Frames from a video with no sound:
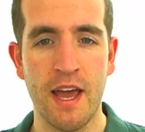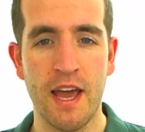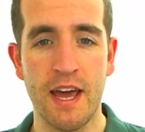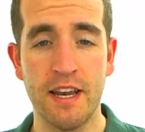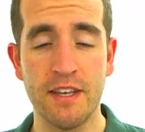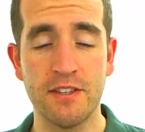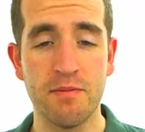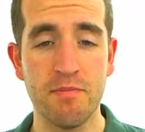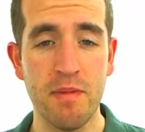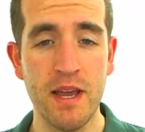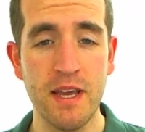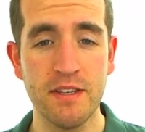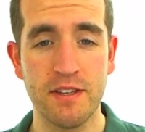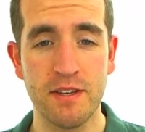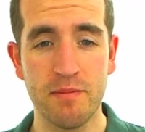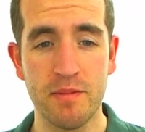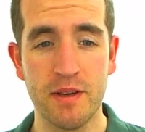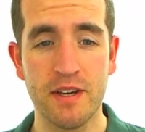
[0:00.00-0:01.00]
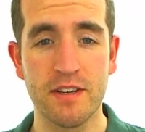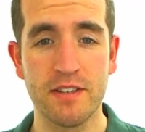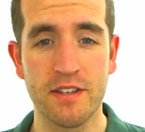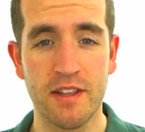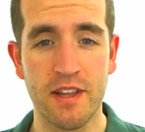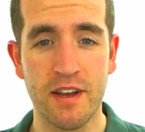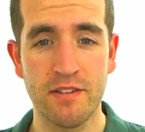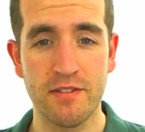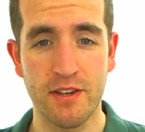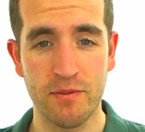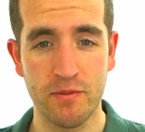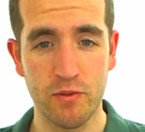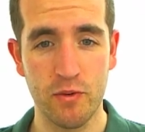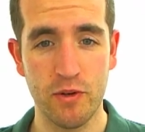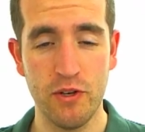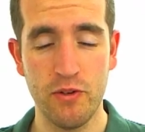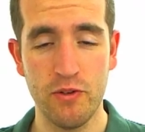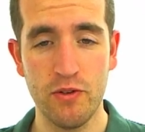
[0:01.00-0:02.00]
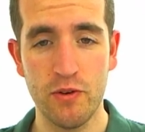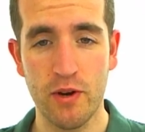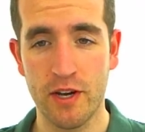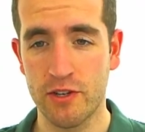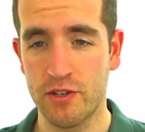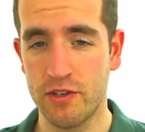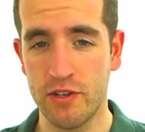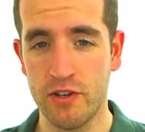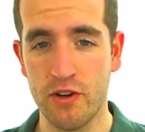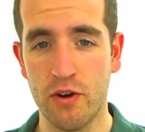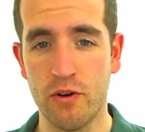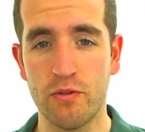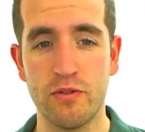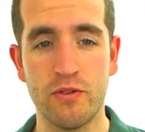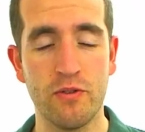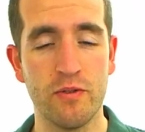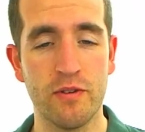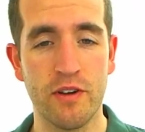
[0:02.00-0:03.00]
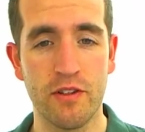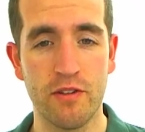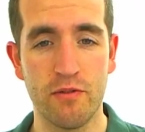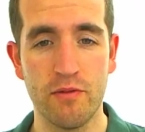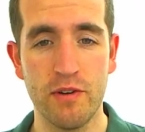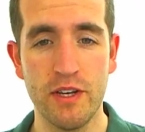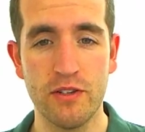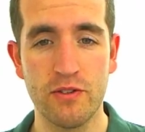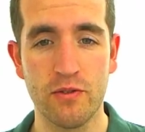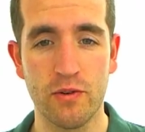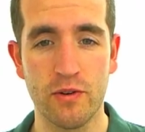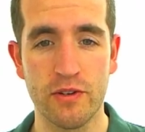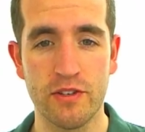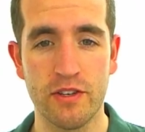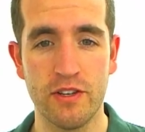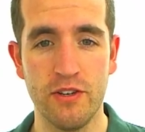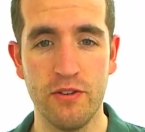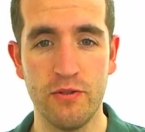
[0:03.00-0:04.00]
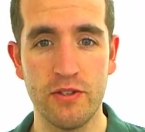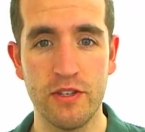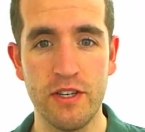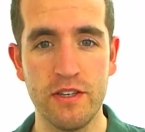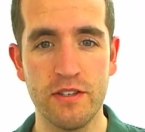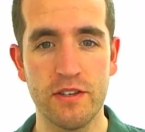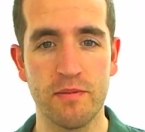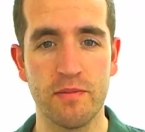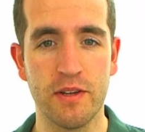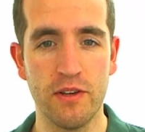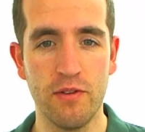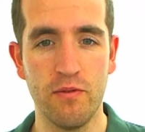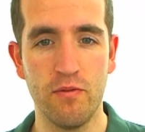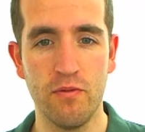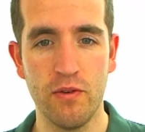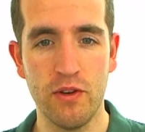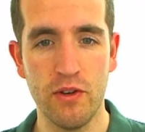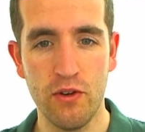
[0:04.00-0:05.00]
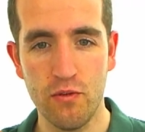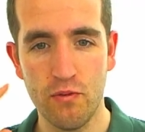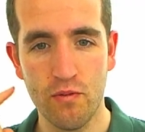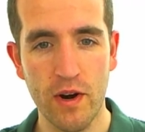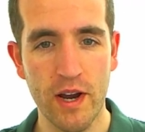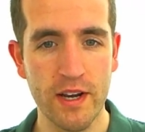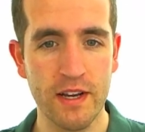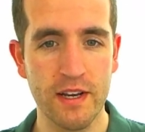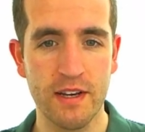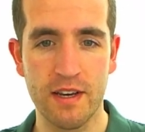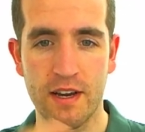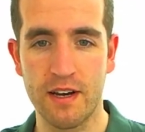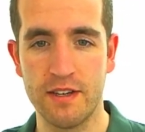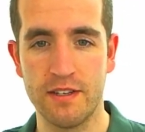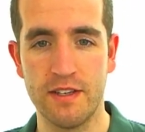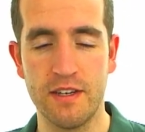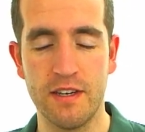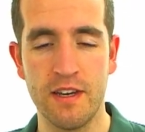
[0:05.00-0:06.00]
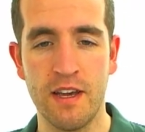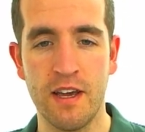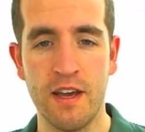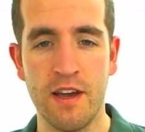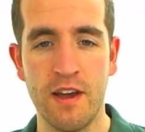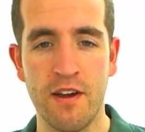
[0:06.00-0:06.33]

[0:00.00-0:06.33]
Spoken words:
And it's amazing because a lot of times when you do actually go to another resource and you see something, you recognize it